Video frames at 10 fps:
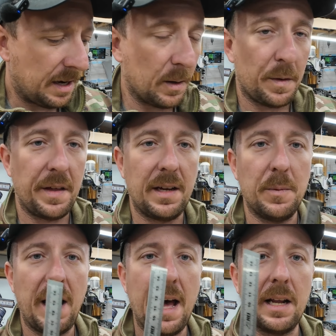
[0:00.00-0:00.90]
don't think it
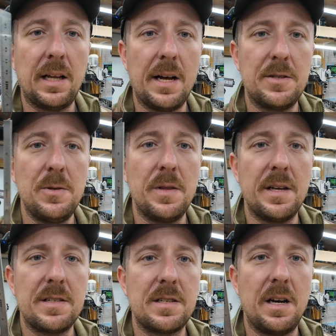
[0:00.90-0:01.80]
would add a lot to
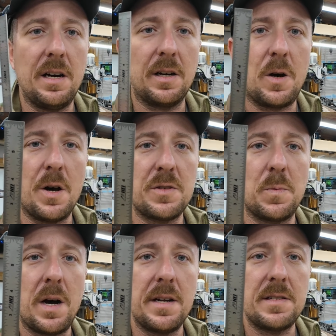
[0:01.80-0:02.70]
this
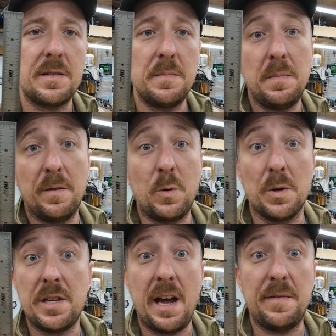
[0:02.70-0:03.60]
cost-wise. Of
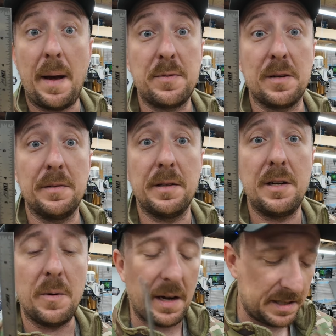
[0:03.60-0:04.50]
course, I have absolutely
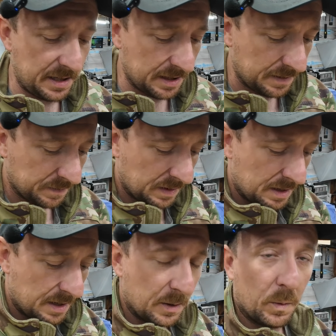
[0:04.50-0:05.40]
no idea
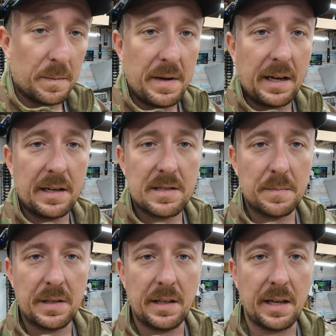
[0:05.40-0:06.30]
what making
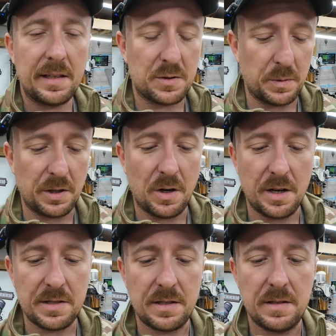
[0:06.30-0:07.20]
something like this would
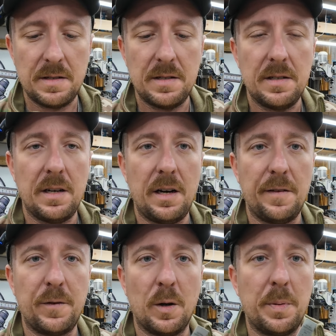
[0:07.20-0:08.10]
cost
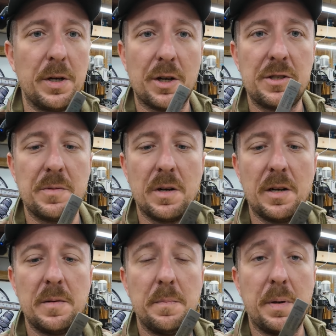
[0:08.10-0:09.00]
for a production
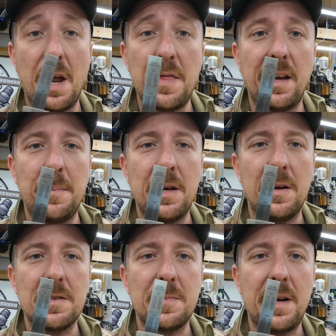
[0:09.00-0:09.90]
run, but I think it'd be an
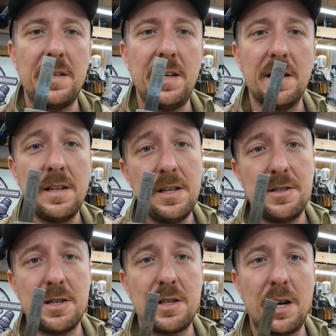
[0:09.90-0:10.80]
awesome idea.
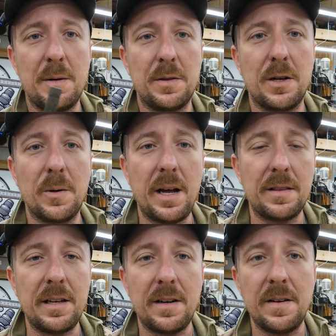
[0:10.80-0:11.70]
Just thought I would throw it
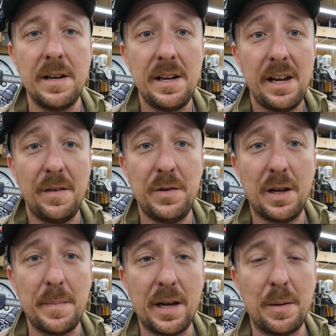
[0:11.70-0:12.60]
out there. If you
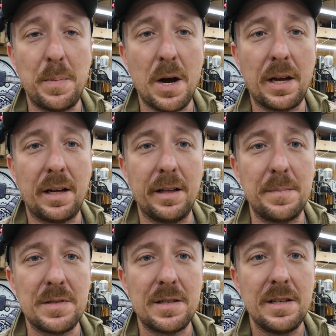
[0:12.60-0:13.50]
can make the pocket
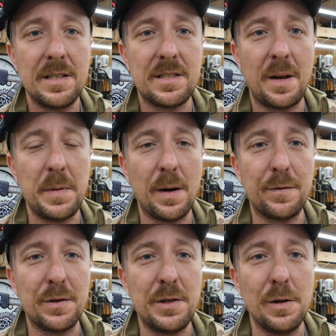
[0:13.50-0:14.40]
clips, sign me up
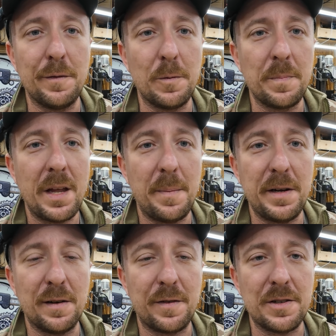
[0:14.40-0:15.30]
for 2 of them. I'll be
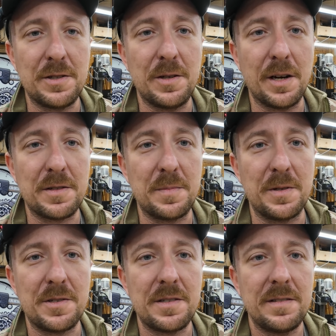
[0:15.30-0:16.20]
your first 2
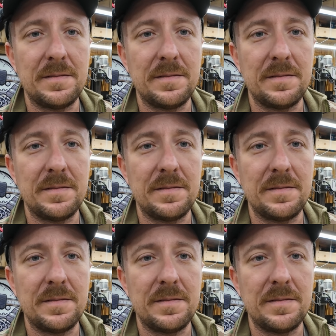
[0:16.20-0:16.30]
customers.